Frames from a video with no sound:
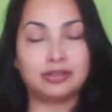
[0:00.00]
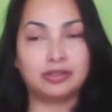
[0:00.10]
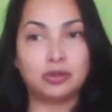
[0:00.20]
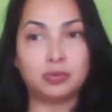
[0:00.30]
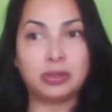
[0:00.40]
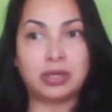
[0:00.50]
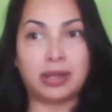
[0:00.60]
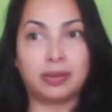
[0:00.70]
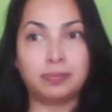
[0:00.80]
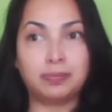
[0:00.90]
you will
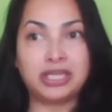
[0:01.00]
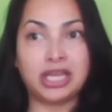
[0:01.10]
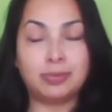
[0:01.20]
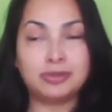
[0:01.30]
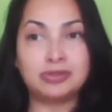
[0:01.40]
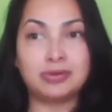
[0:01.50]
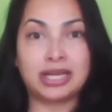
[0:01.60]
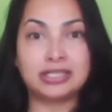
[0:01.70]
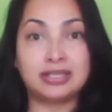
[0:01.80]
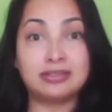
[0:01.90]
be able to
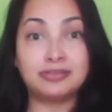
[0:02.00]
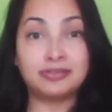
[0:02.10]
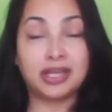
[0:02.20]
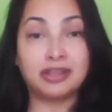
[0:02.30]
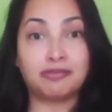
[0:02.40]
identify